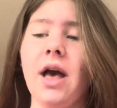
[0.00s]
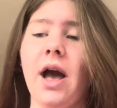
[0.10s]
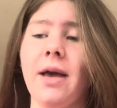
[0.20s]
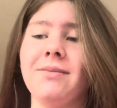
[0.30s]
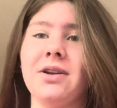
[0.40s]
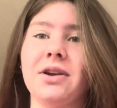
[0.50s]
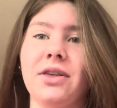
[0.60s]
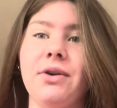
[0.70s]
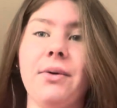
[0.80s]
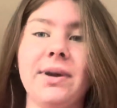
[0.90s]
I'm literally
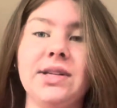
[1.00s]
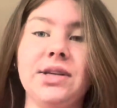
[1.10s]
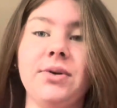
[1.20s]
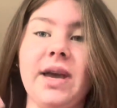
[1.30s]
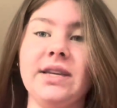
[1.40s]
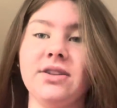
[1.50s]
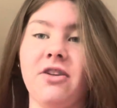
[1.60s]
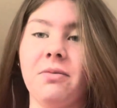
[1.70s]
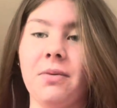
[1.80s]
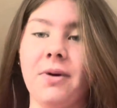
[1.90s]
going to a
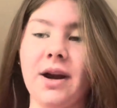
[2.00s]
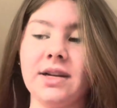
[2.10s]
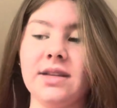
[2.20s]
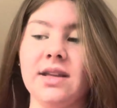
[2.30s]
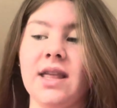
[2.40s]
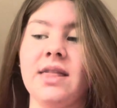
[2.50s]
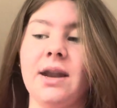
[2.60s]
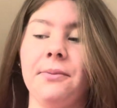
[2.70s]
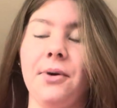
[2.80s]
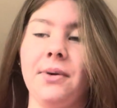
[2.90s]
softball practice and then
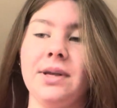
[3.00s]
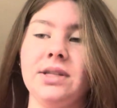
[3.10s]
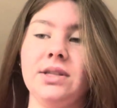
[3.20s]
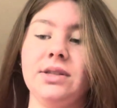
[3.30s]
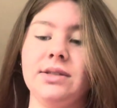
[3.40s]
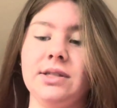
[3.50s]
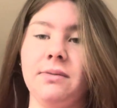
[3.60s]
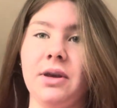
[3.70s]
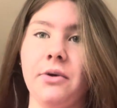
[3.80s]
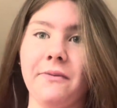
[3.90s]
I'm going to
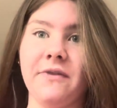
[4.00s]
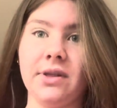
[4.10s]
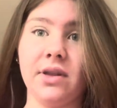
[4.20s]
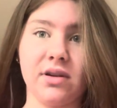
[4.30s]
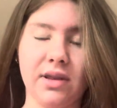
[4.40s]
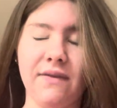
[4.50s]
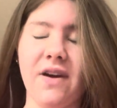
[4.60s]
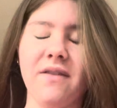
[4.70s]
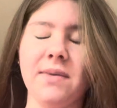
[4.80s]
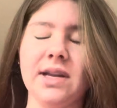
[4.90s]
be home for literally
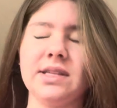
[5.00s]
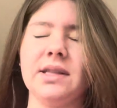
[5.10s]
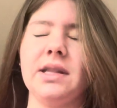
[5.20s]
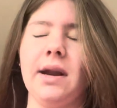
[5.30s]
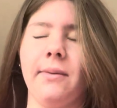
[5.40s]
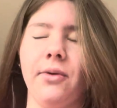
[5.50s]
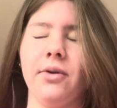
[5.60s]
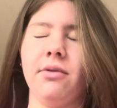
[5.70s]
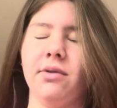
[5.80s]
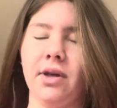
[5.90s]
5 minutes and then I'm going
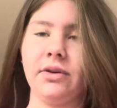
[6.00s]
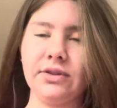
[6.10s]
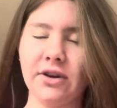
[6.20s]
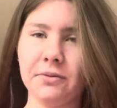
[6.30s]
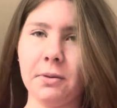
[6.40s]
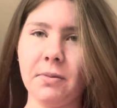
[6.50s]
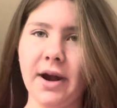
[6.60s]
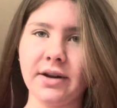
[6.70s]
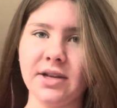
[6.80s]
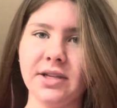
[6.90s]
to another softball
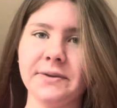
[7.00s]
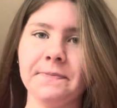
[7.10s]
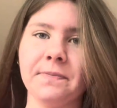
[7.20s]
practice.